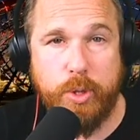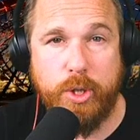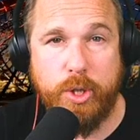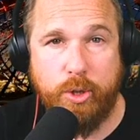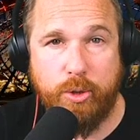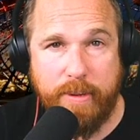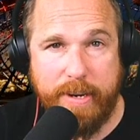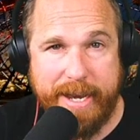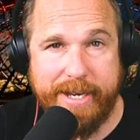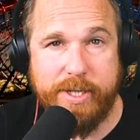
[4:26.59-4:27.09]

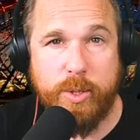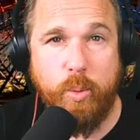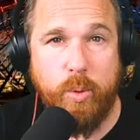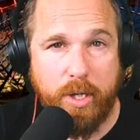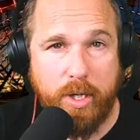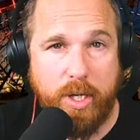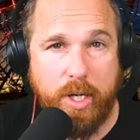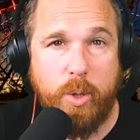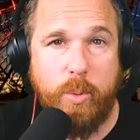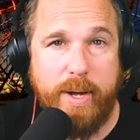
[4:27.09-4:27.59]
grade to
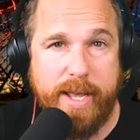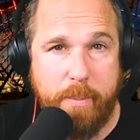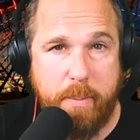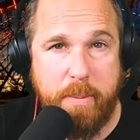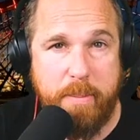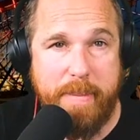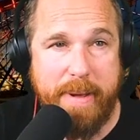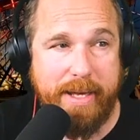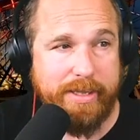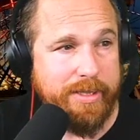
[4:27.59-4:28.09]
work our way
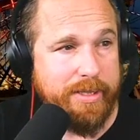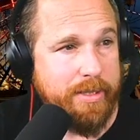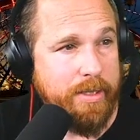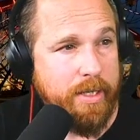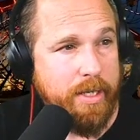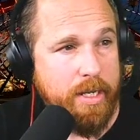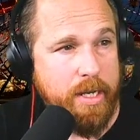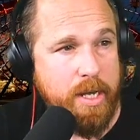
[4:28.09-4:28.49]
up a mountain,